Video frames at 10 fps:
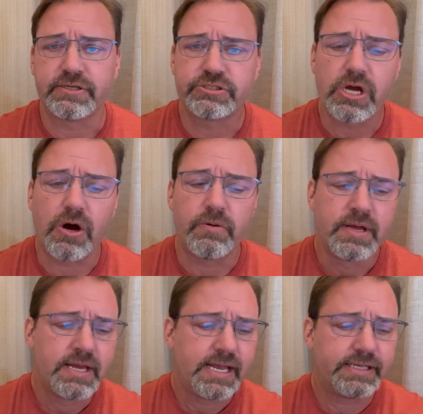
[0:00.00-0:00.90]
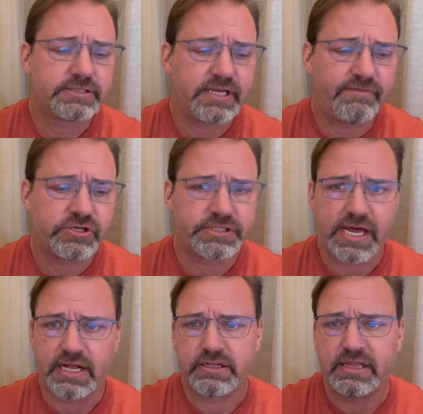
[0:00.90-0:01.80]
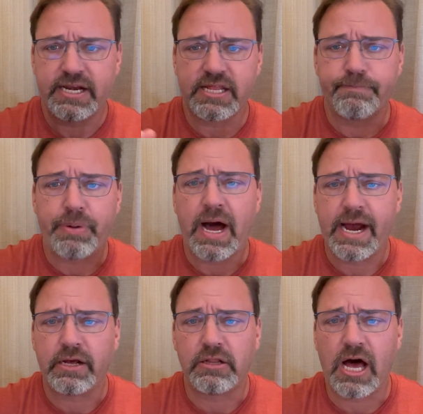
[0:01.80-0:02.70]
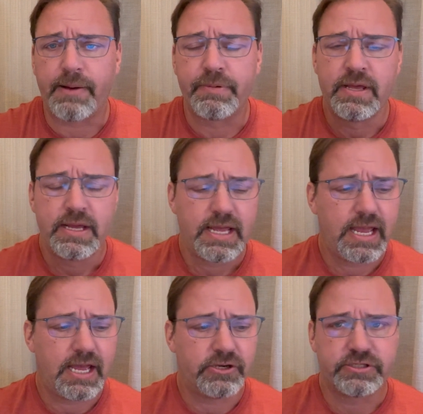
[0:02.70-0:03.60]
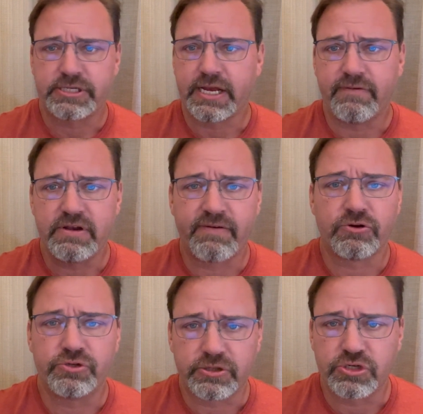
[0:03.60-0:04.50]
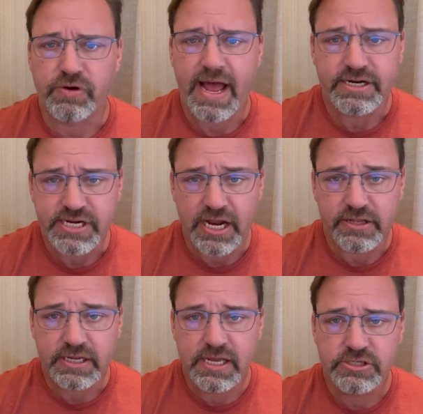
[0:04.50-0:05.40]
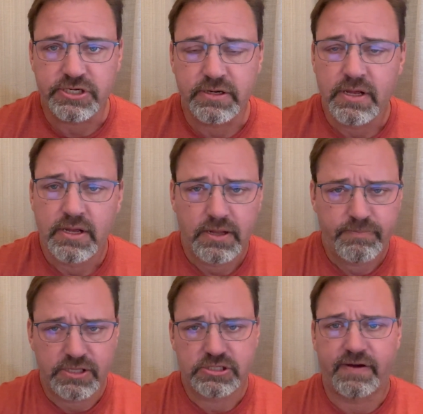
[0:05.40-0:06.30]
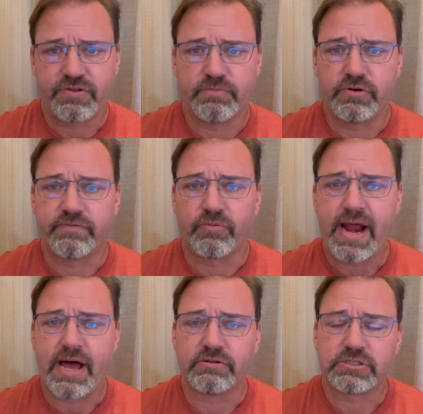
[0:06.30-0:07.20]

So instead of just kind of letting them pile up, uh, just like if you never took the trash out of the kitchen, be tough to move around.